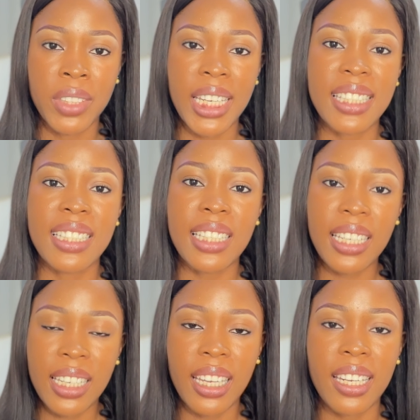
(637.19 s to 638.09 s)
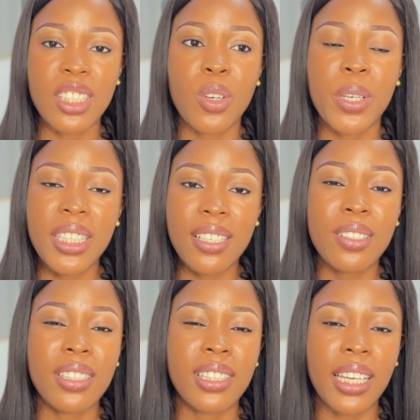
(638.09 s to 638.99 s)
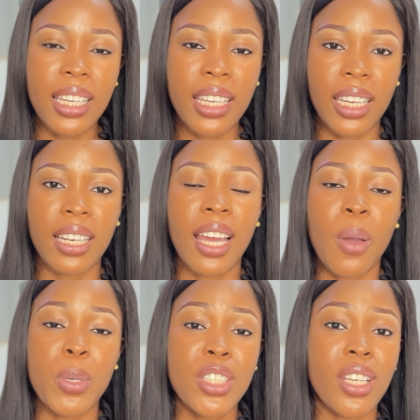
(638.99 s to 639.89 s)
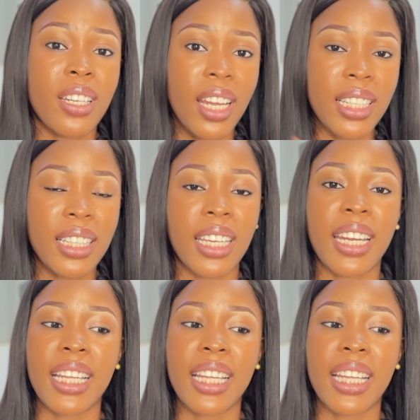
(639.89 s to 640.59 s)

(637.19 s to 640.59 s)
It's thinking, it's critical thinking, which is another thing.